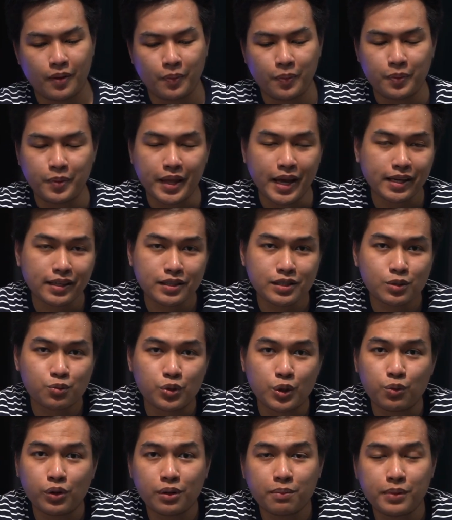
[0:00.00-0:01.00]
Next,
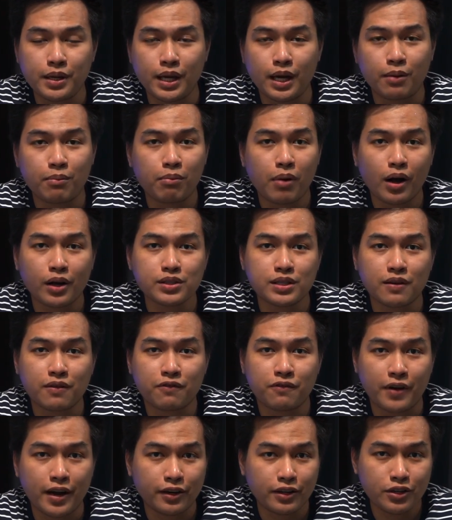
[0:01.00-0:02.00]
we will be unboxing
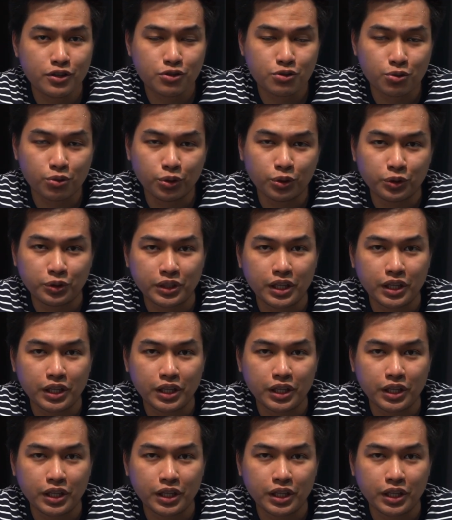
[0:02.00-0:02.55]
very soon